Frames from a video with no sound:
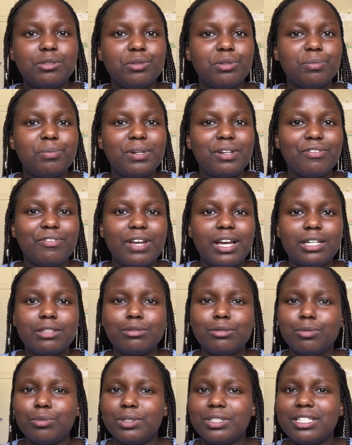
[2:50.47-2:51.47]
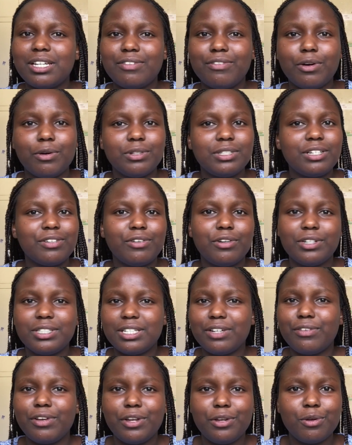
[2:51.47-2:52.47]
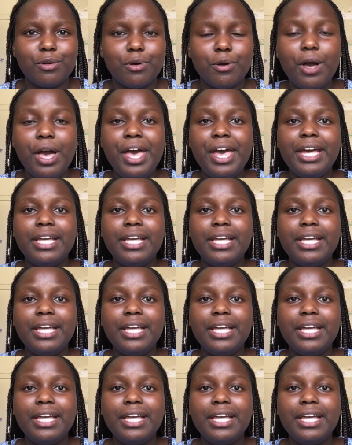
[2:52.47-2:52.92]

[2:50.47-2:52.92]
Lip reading: with prefects, with whatever, you know.